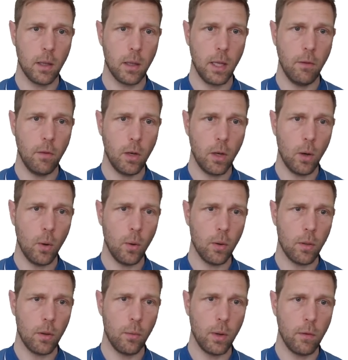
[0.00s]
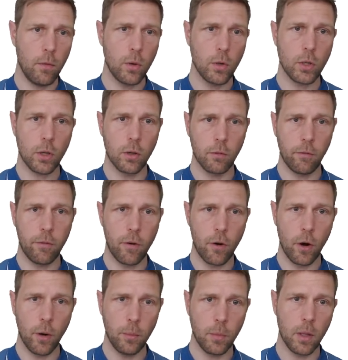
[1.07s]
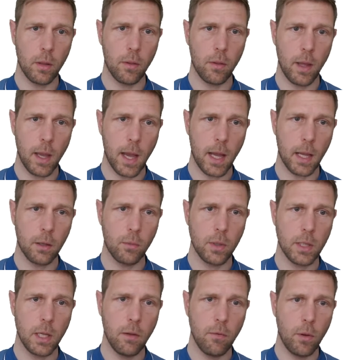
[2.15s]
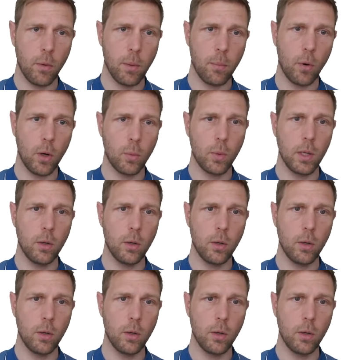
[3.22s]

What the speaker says: even though the reviewers confirmed they had received the report,